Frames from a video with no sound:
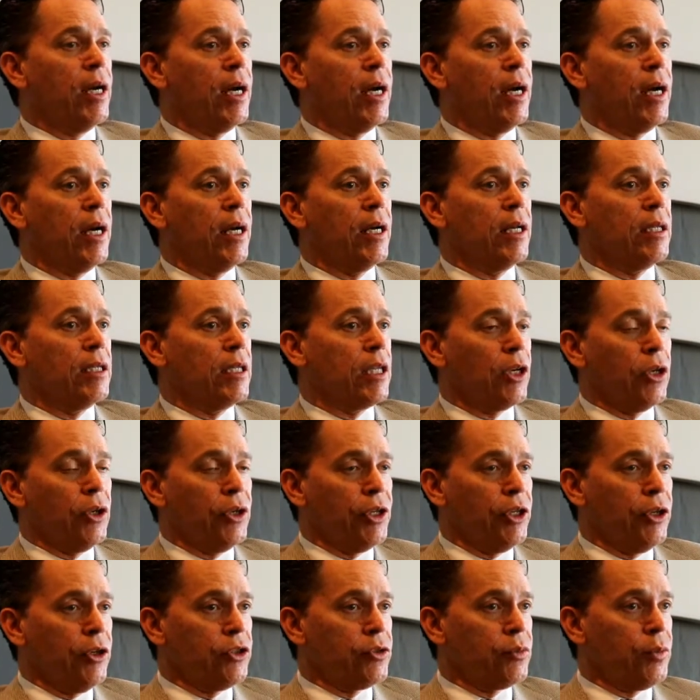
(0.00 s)
A little
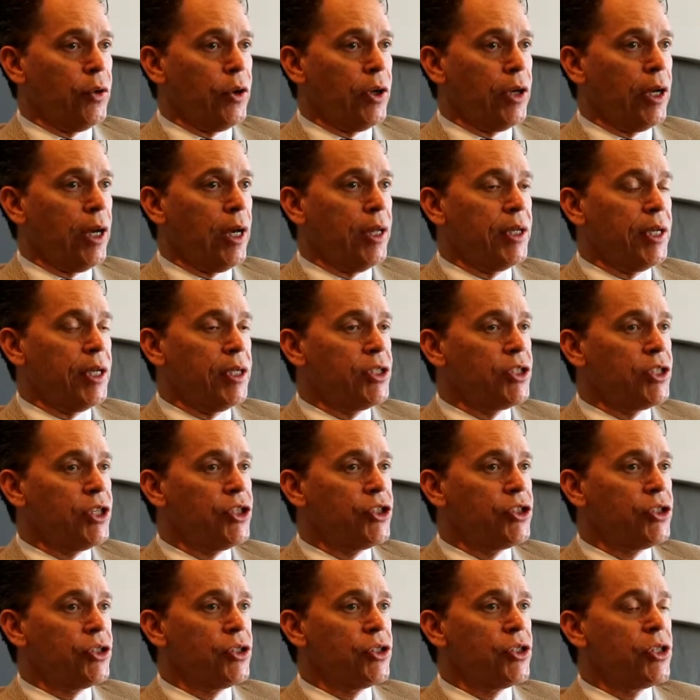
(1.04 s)
Neosporin on the
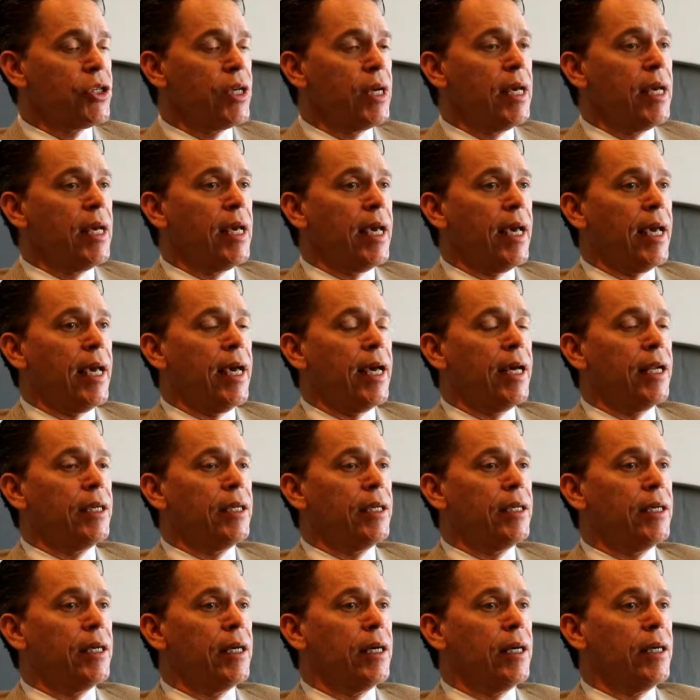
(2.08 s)
incisions,
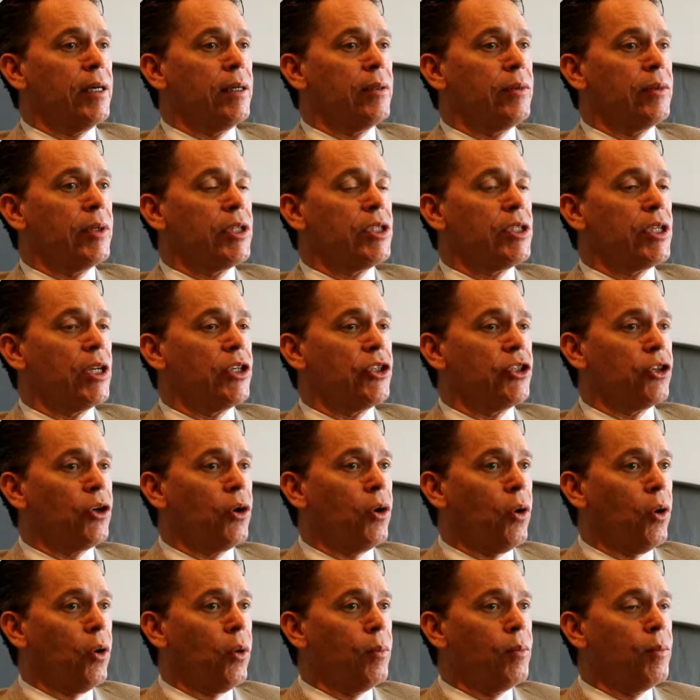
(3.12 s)
and we send you
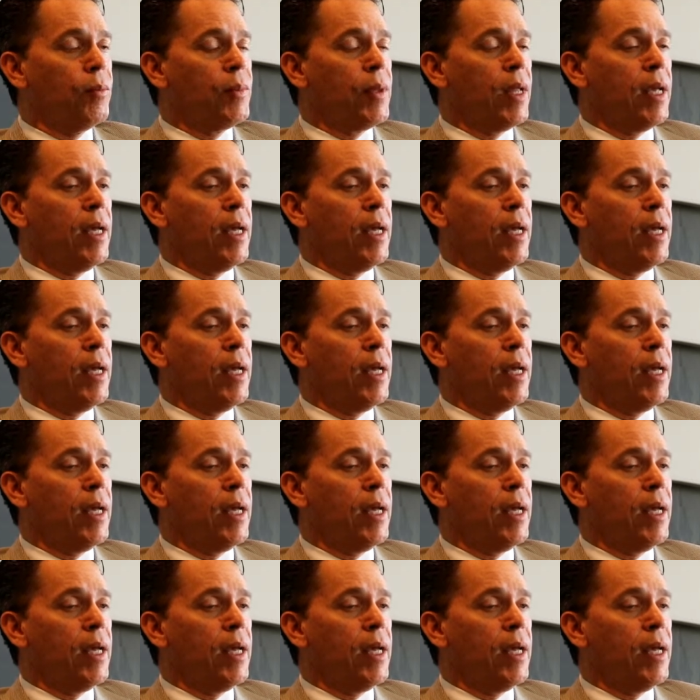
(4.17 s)
home.